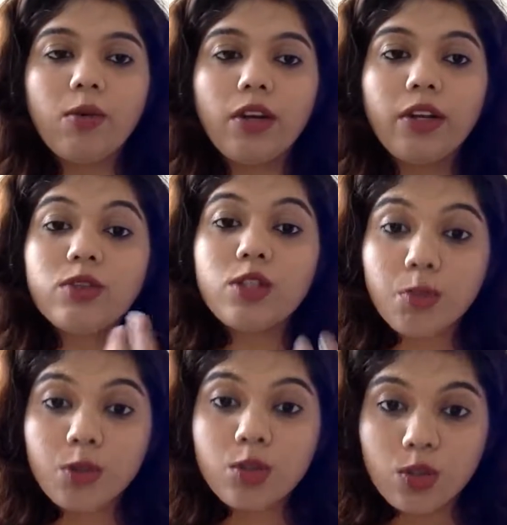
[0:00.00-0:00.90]
Now, what are you
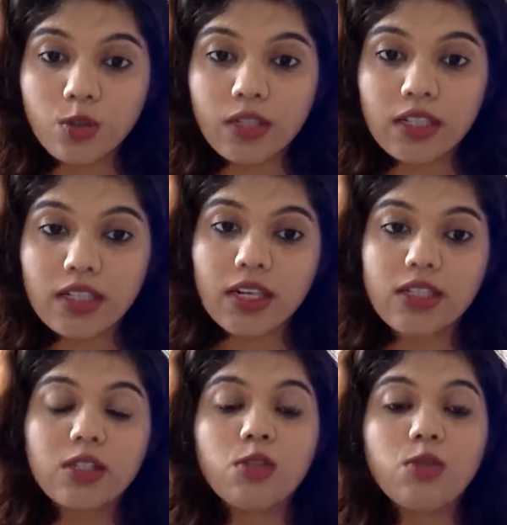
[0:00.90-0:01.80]
supposed to do in this
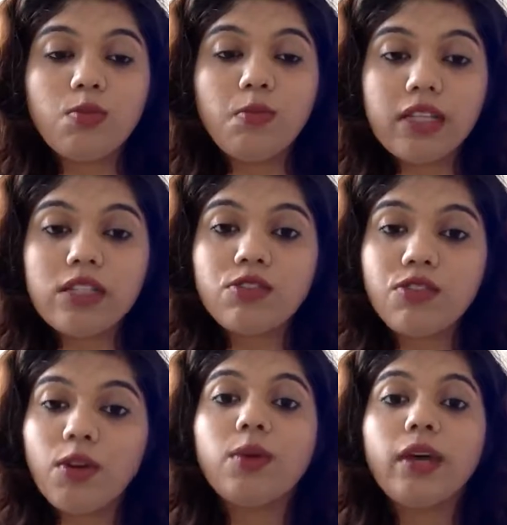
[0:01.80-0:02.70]
task? You must
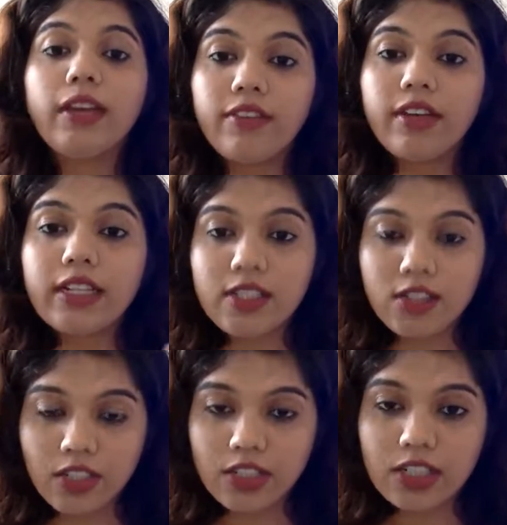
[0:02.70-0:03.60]
follow every
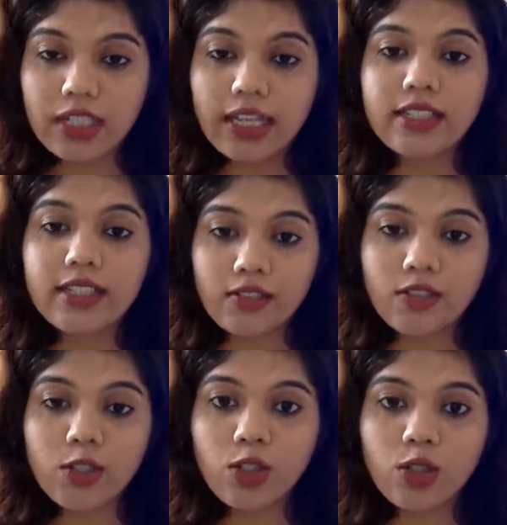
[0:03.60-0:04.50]
instruction that is
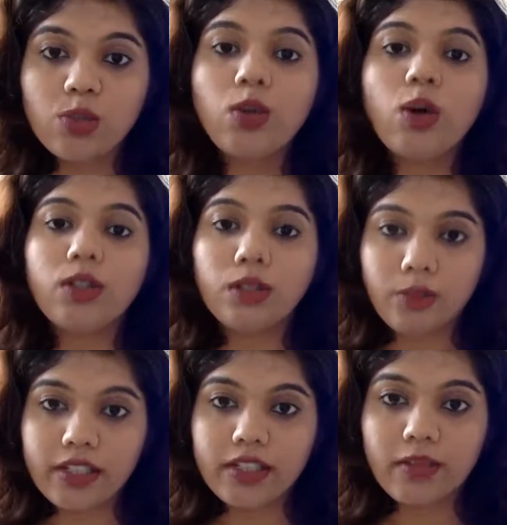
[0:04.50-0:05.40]
given to you on the
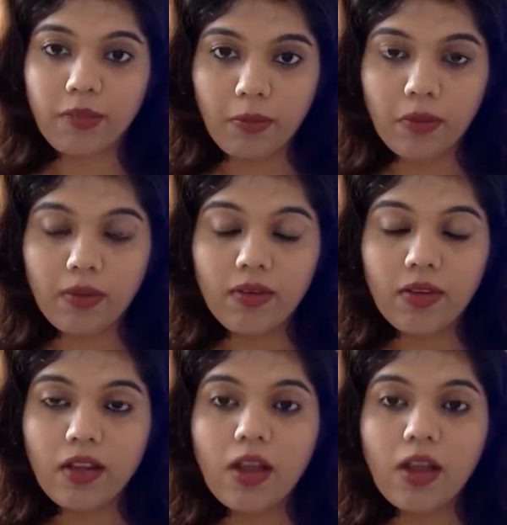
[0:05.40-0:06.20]
question paper.